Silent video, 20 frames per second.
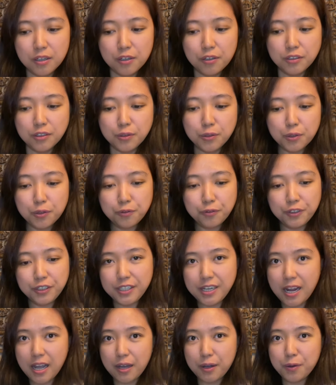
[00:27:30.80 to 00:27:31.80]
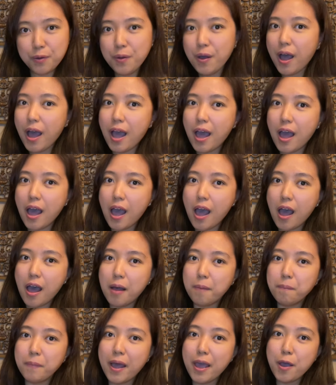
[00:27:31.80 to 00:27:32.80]
So for now,
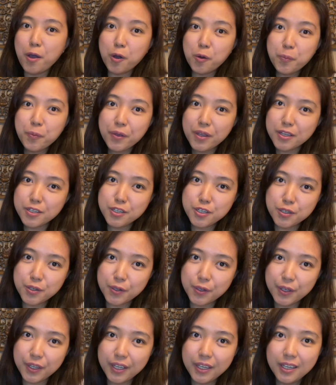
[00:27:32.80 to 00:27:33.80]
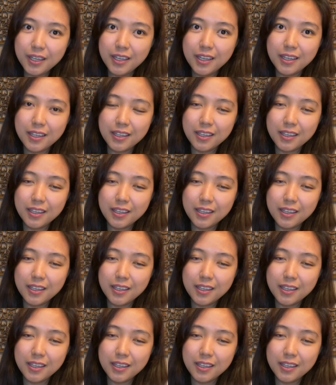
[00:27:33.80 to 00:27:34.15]
I hope you enjoy